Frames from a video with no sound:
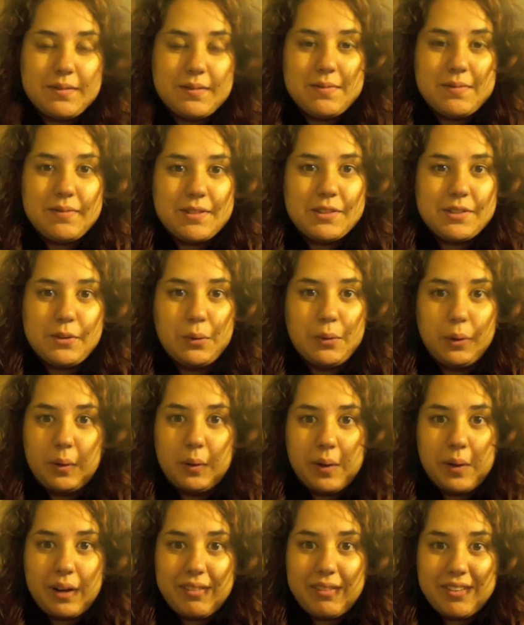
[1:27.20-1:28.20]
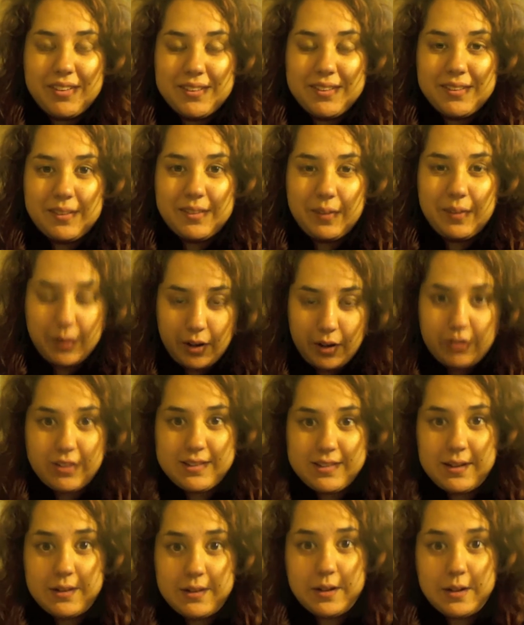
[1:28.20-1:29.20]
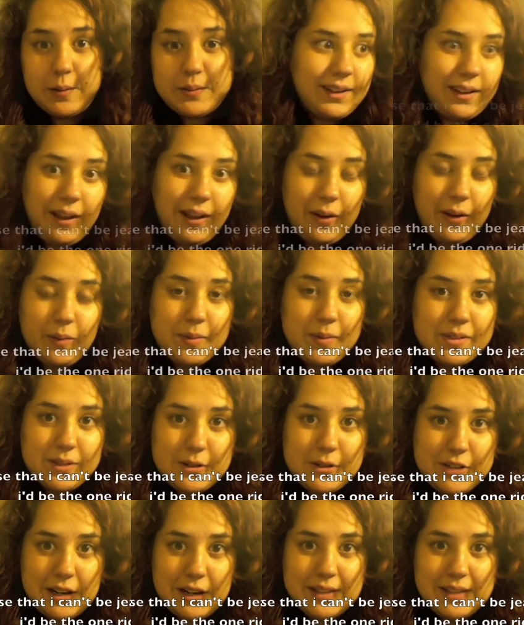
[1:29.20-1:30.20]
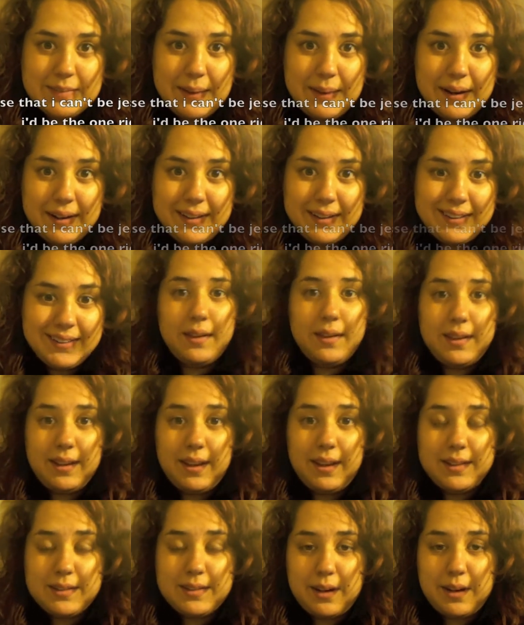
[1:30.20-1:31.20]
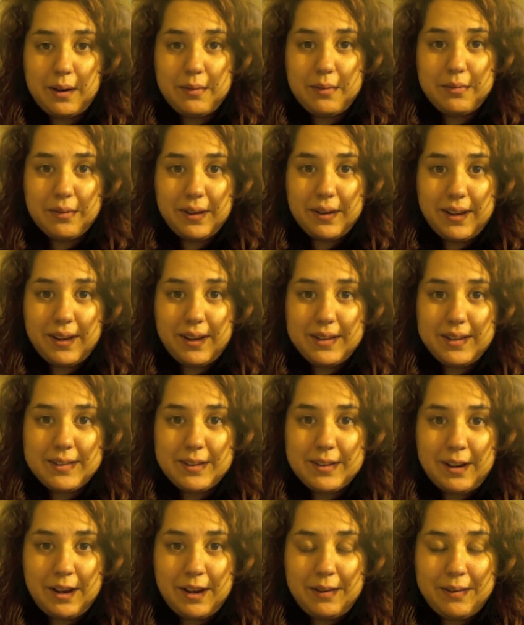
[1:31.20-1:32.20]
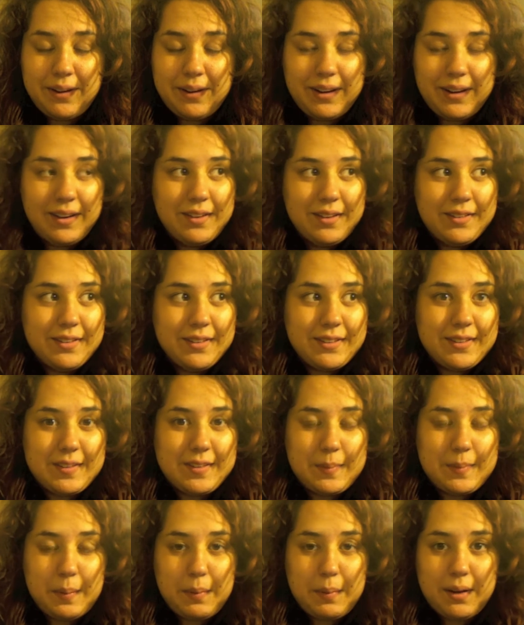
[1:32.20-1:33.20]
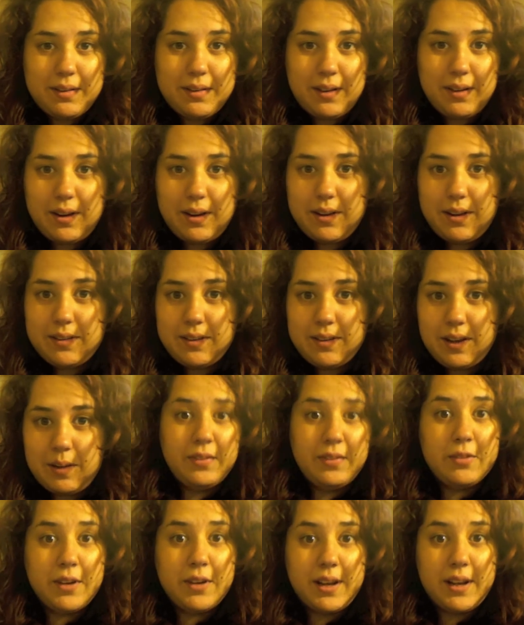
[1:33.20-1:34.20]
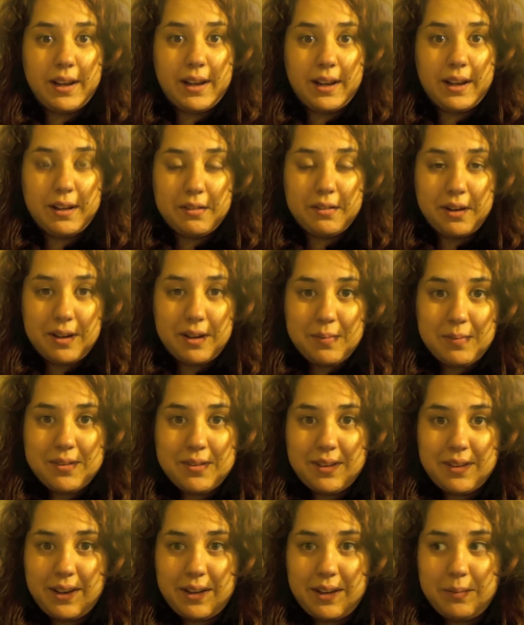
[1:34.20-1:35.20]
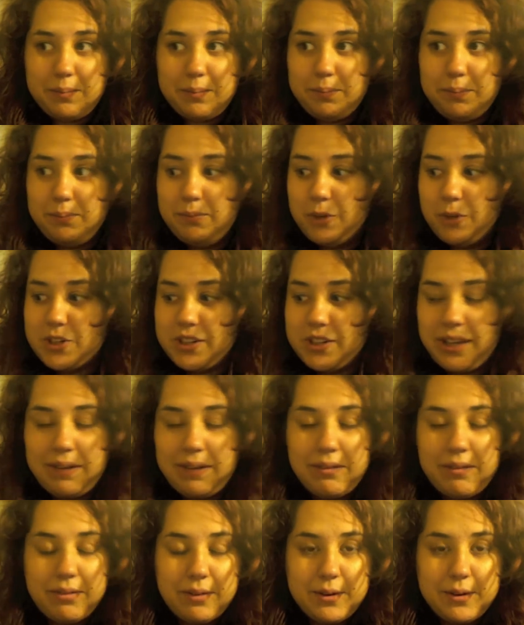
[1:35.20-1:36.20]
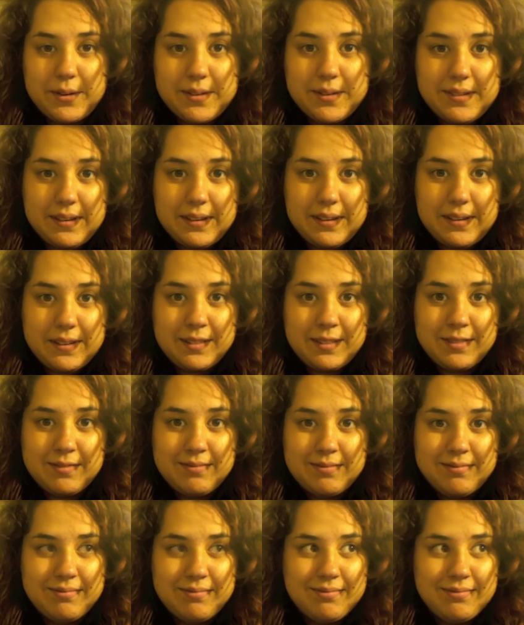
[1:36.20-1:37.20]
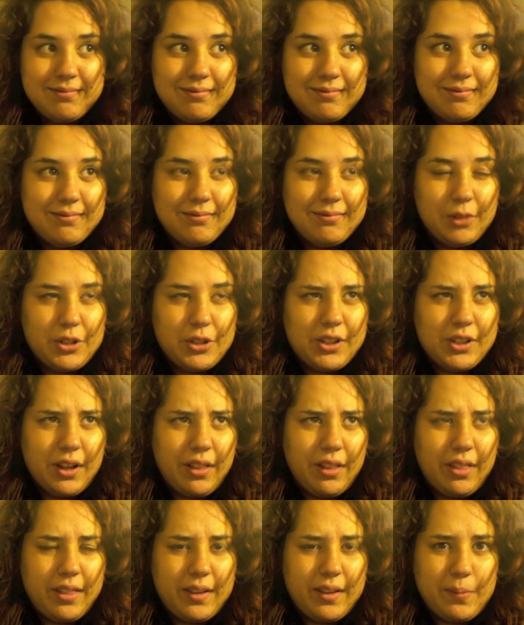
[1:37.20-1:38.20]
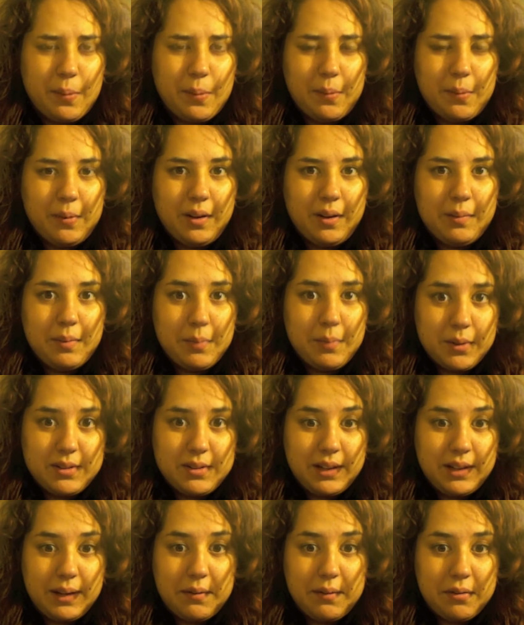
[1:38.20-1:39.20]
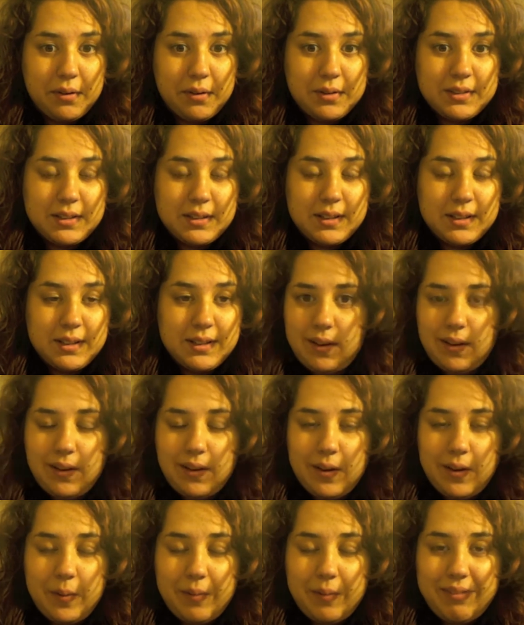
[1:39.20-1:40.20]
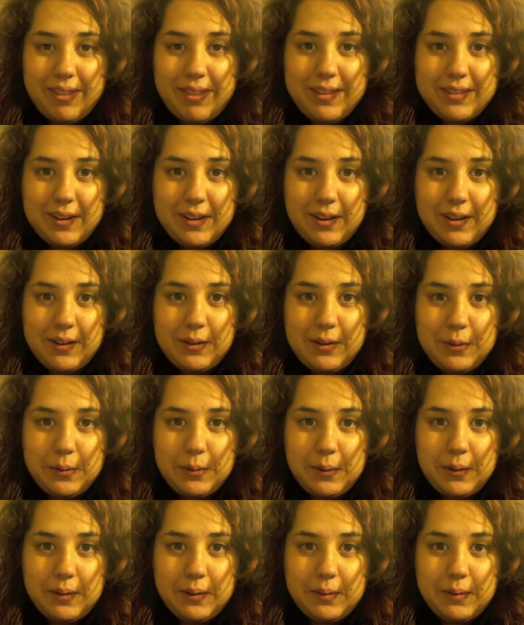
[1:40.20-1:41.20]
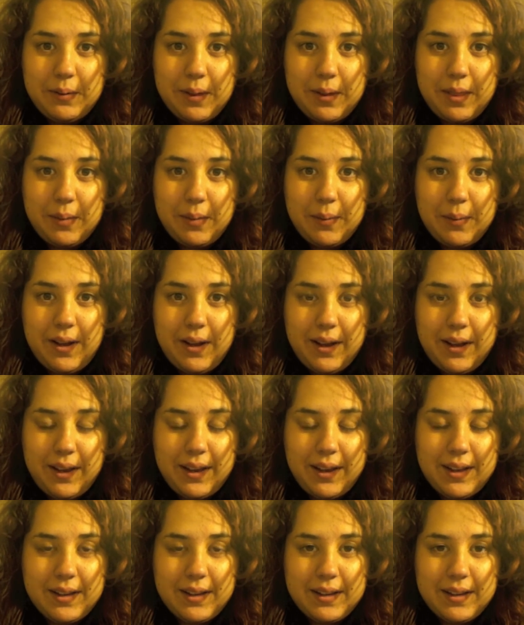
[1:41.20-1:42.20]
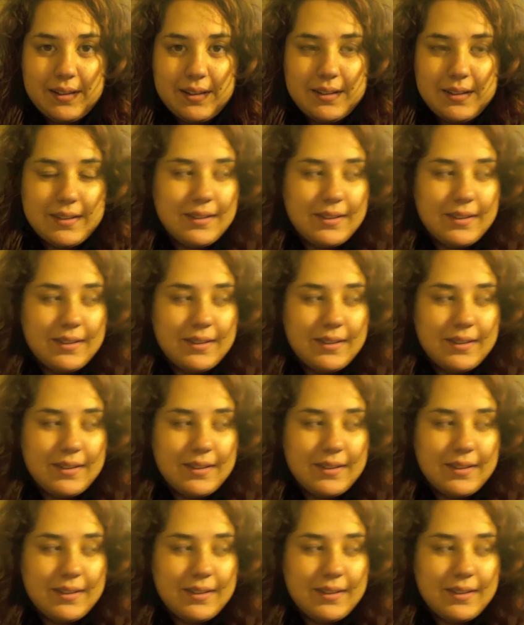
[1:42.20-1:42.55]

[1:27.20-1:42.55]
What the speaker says: school or whatever on a triceratops? I would be so jealous, man. Yeah, so now I'm free. So now I'm gonna just spend my entire time reading and writing music and watching Game of Thrones and watching other things probably, but mostly Game of Thrones. I hope everything's going cool with work and